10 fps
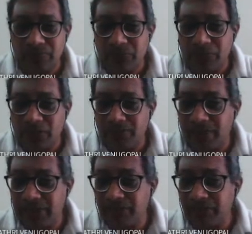I am
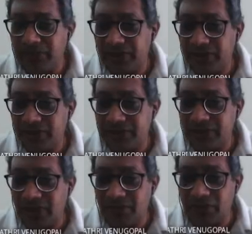magnifying it. Just
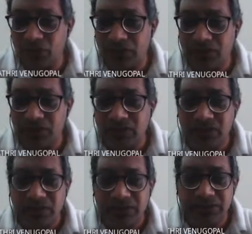have a look at it.
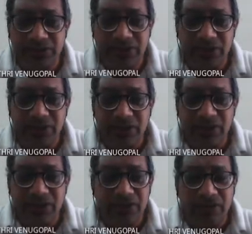See,
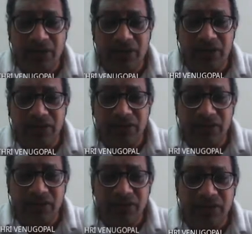and
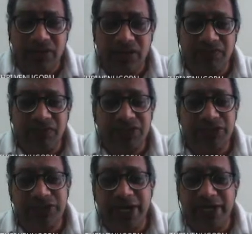it will
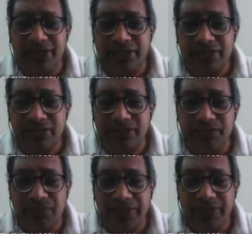change. If
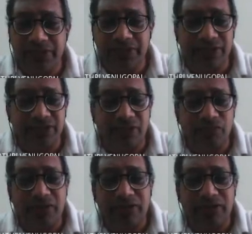I enter somewhere